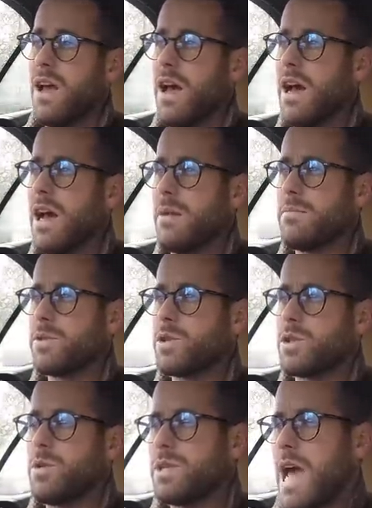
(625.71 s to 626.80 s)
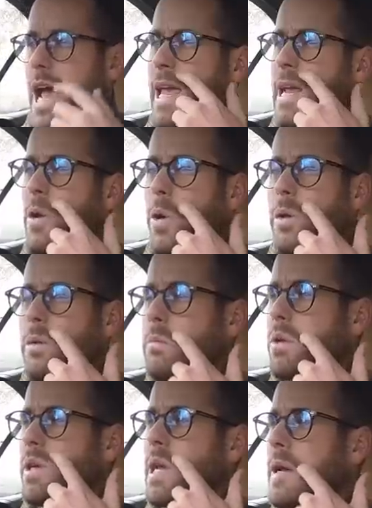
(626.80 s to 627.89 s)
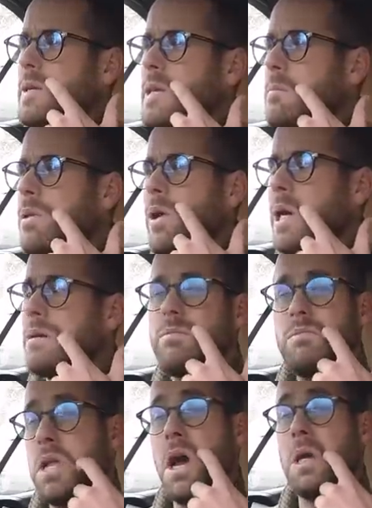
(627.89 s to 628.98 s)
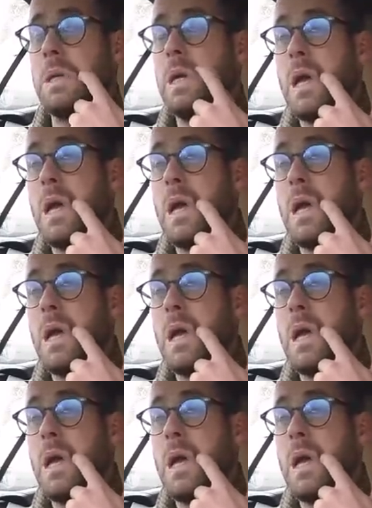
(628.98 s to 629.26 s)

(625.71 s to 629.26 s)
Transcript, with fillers: um, to attack Elon and bring down his empire, no,